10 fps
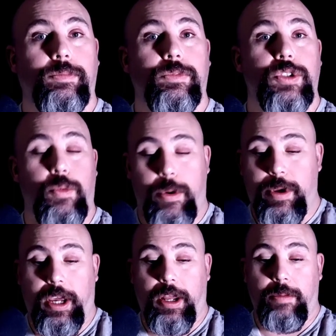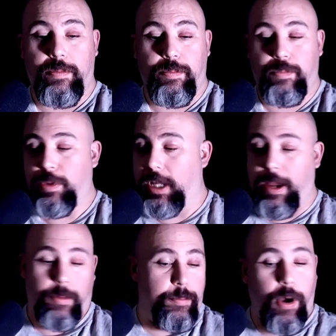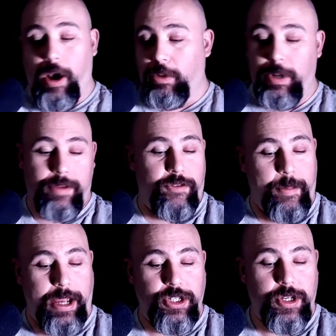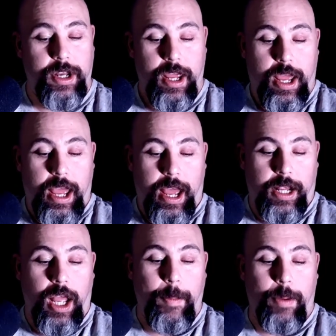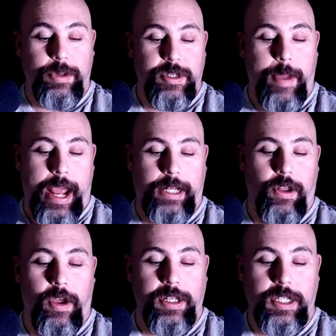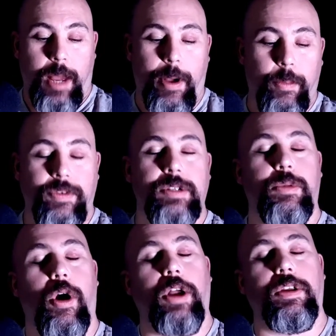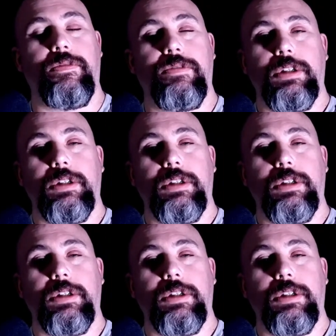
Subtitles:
So we were going to compile all the information and come up with some headlines, come up with some kind of